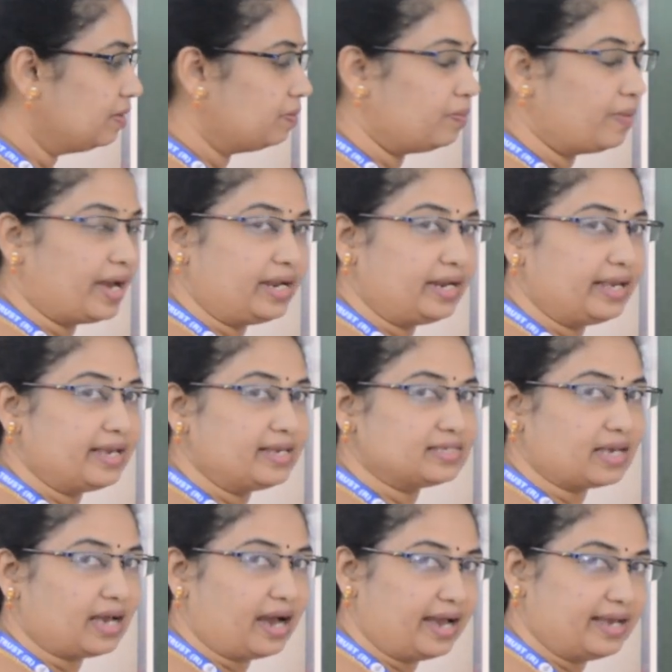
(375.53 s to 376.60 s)
One is
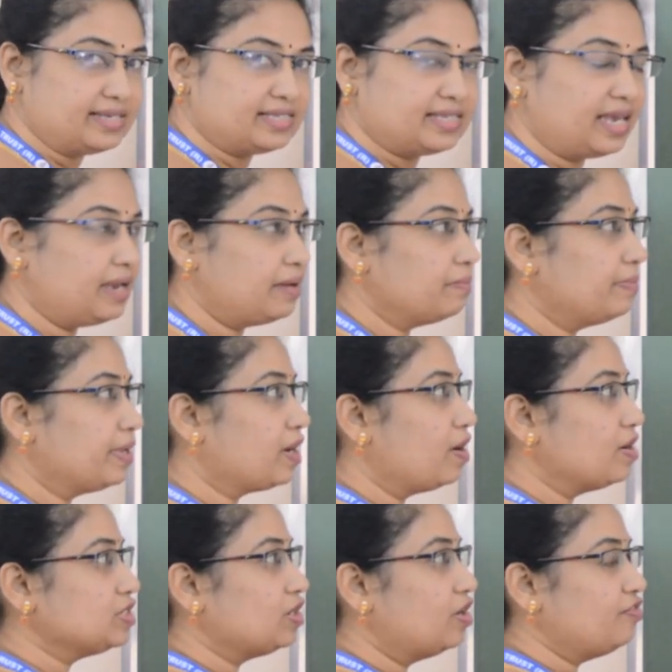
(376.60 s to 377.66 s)
IC
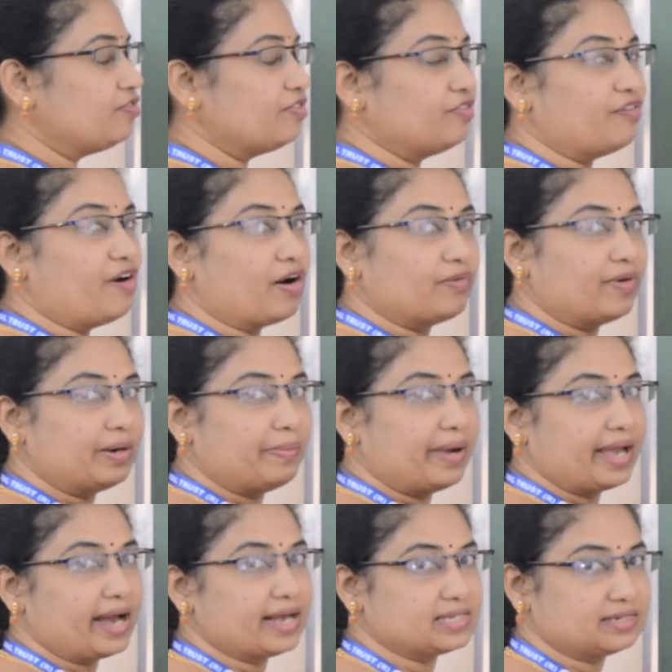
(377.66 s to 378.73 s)
because of forward
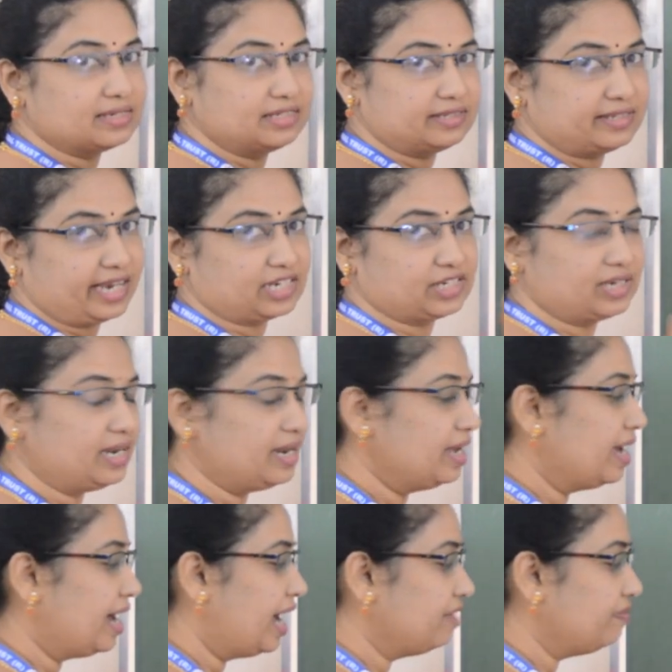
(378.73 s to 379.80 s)
biased section,
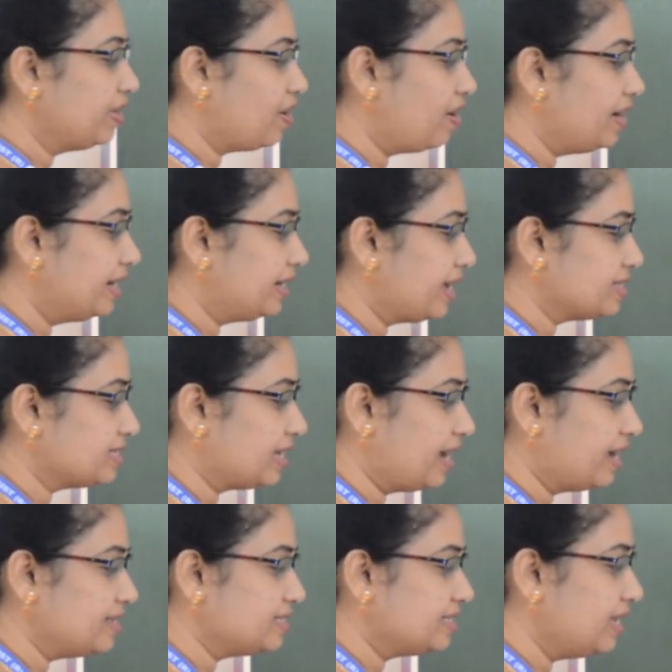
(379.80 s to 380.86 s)
and we call it as
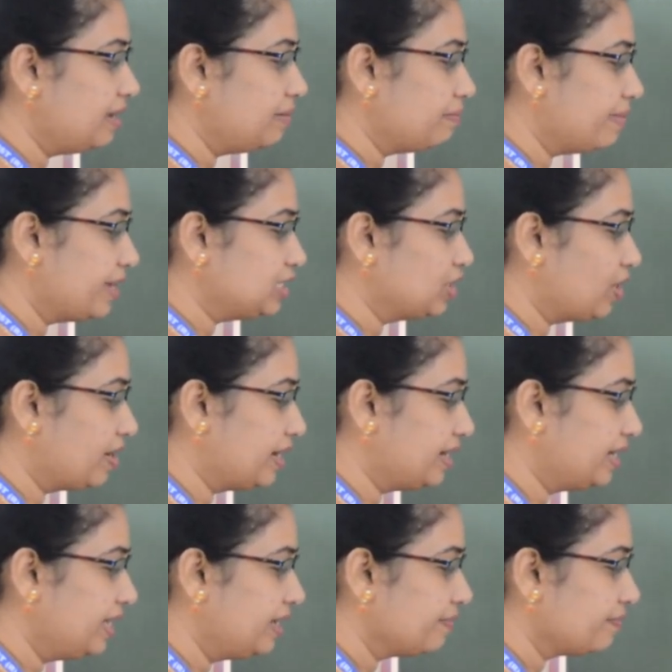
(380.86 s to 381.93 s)
IC majority.